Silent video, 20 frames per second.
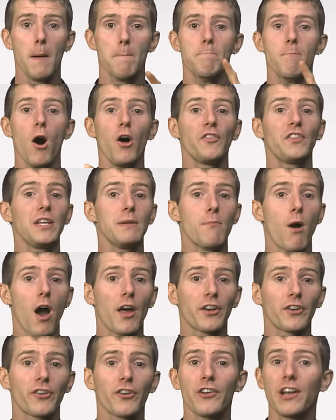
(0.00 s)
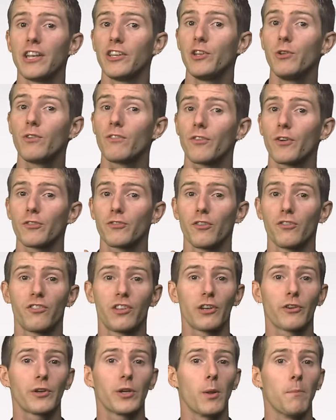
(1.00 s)
Multi-monitor and universal
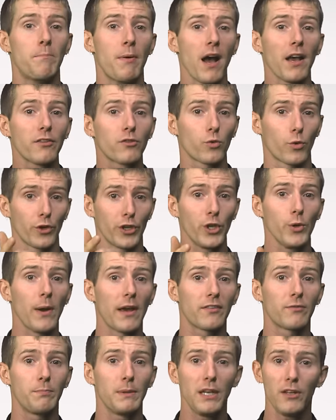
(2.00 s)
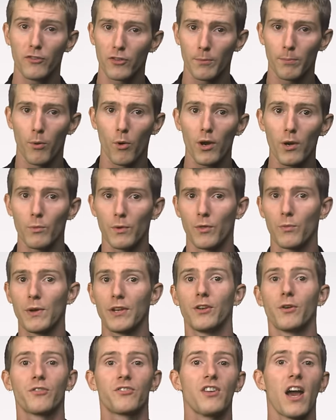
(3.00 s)
serial bus or USB support with
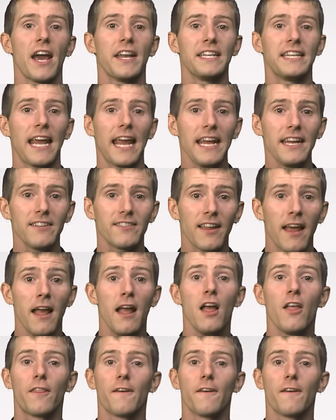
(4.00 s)
Windows 98,